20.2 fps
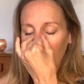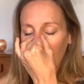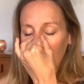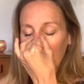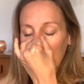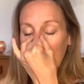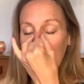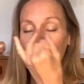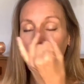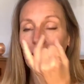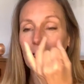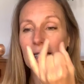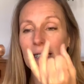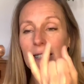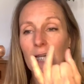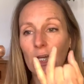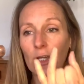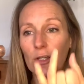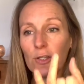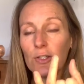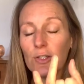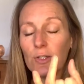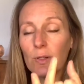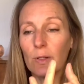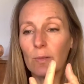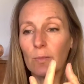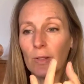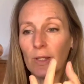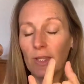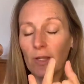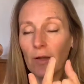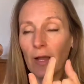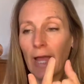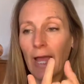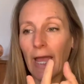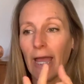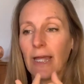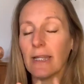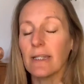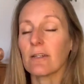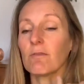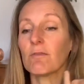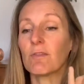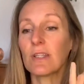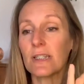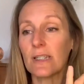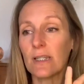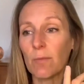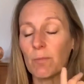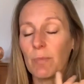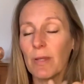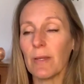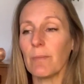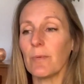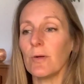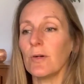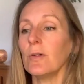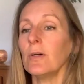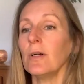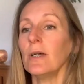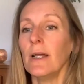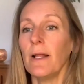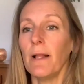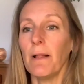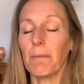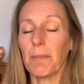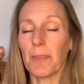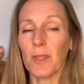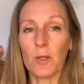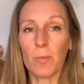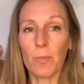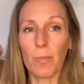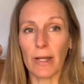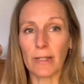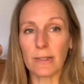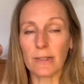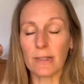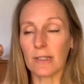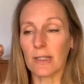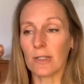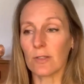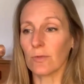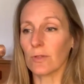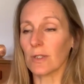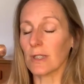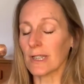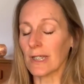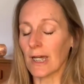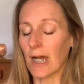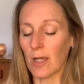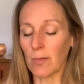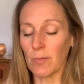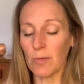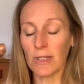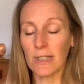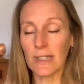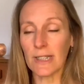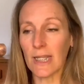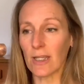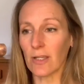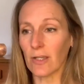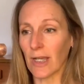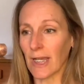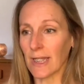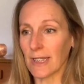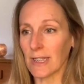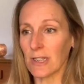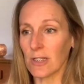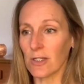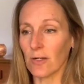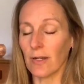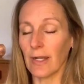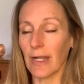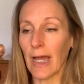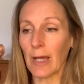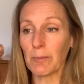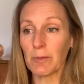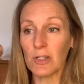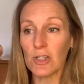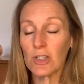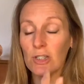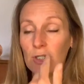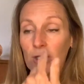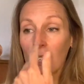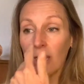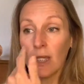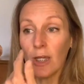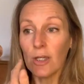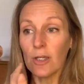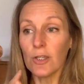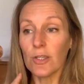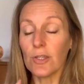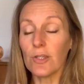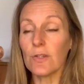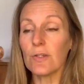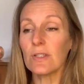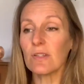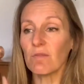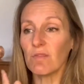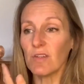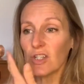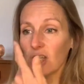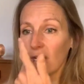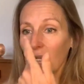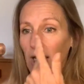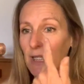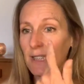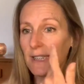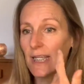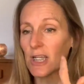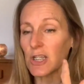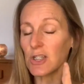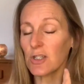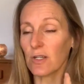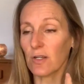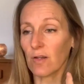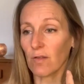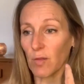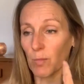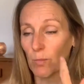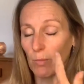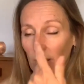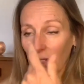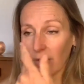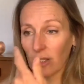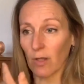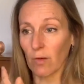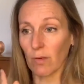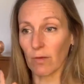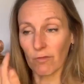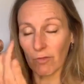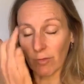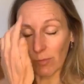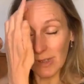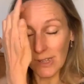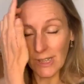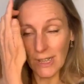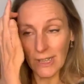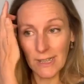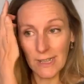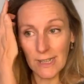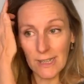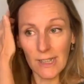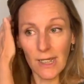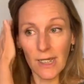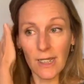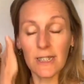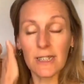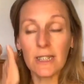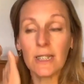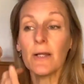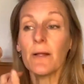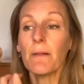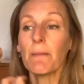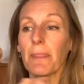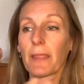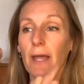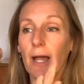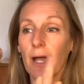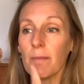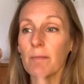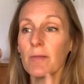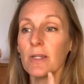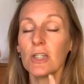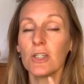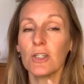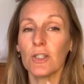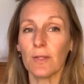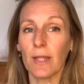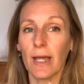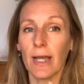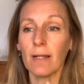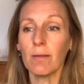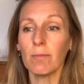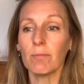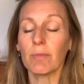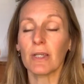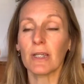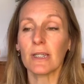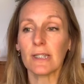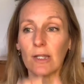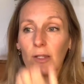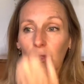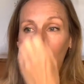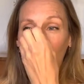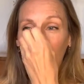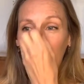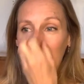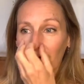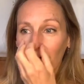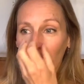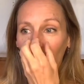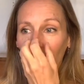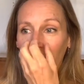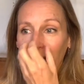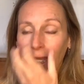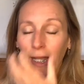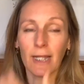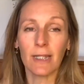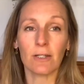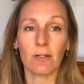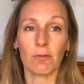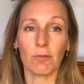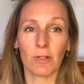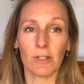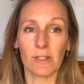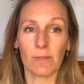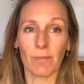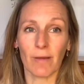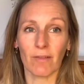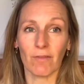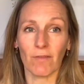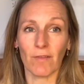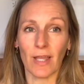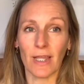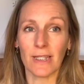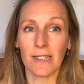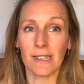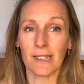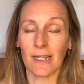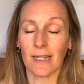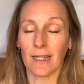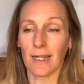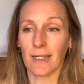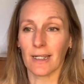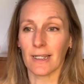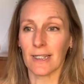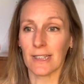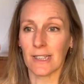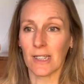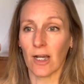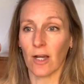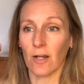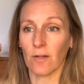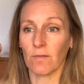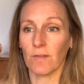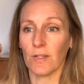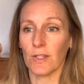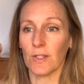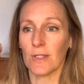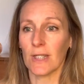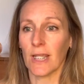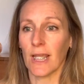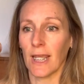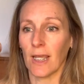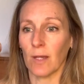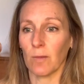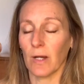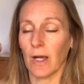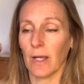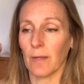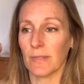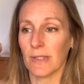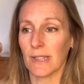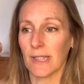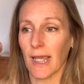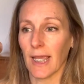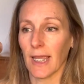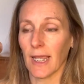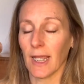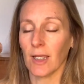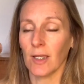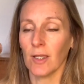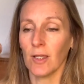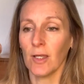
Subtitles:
So that is how you do it with your hand. For some people who practice this all the time, you can take your hand into your lap and just use a visualization of the breath going from side to side. I'm going to do that because otherwise I've got my hand across my face and it's hard for you to hear what I'm saying.